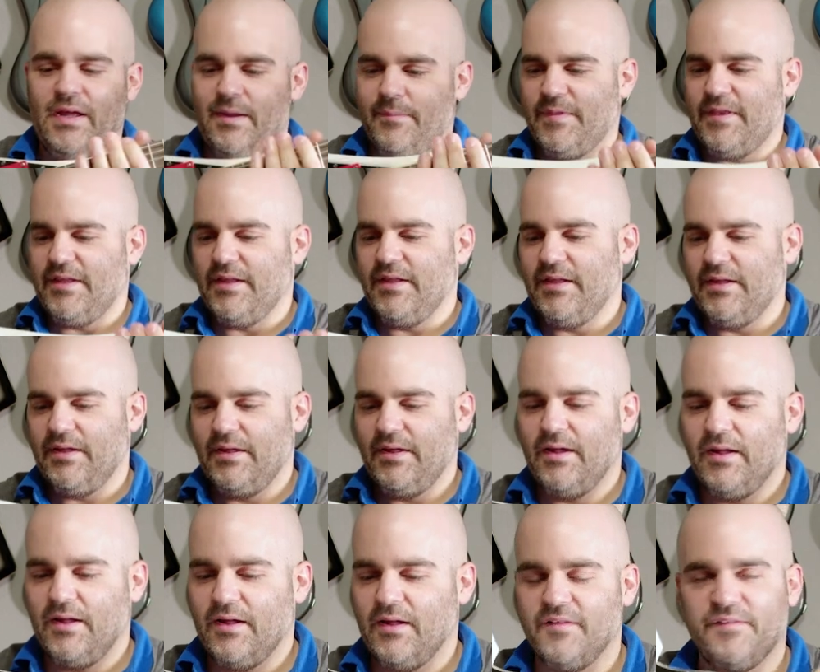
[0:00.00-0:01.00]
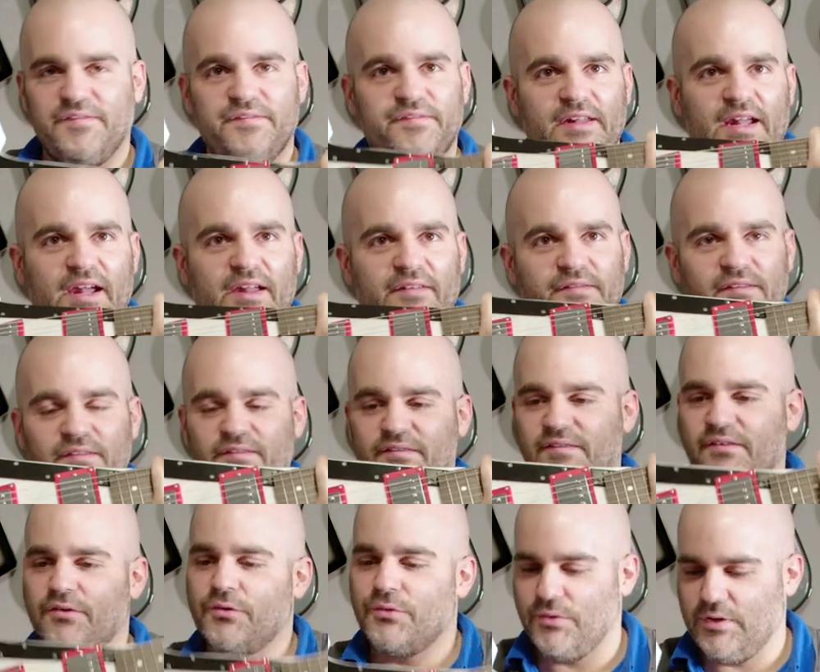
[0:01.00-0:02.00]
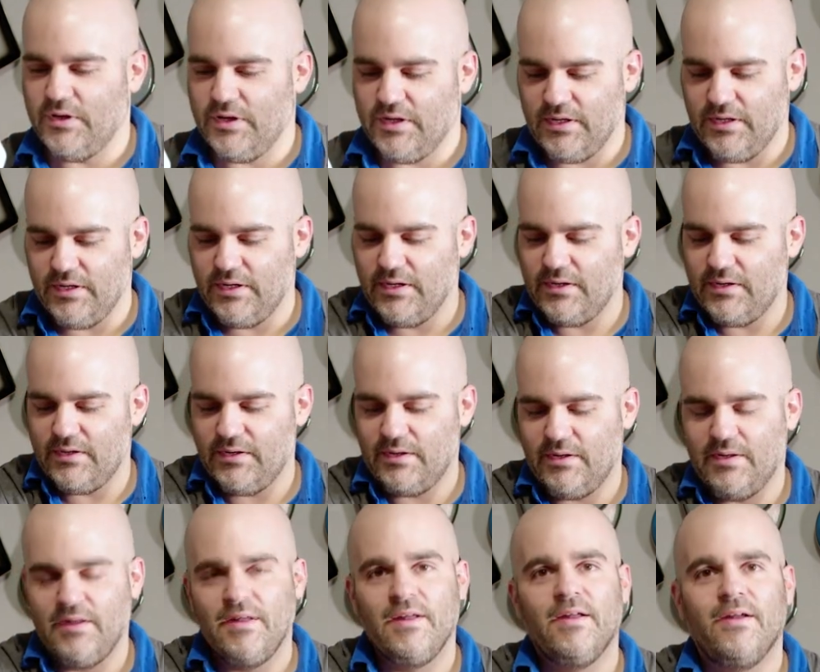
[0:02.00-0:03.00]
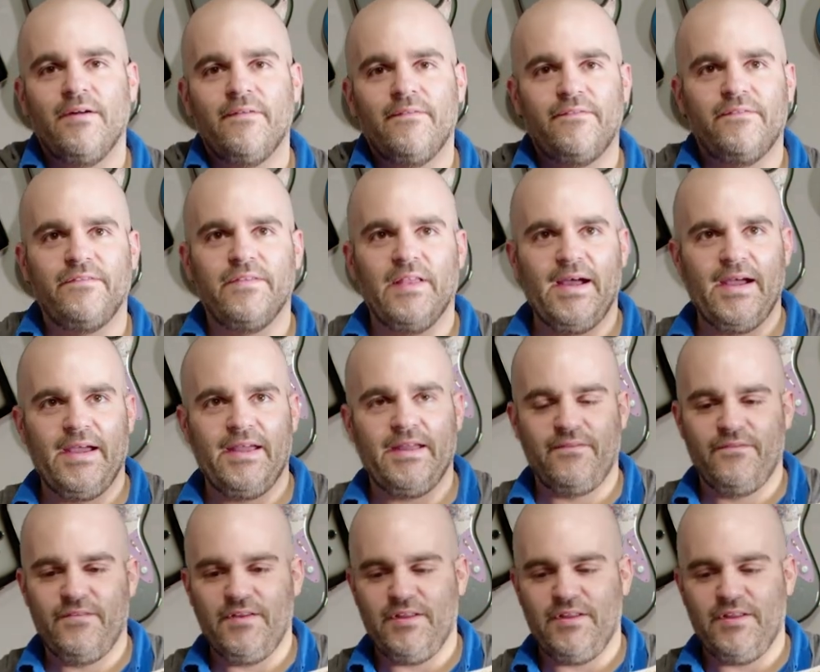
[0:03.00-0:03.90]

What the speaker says: man, the Assassin's Creed Flying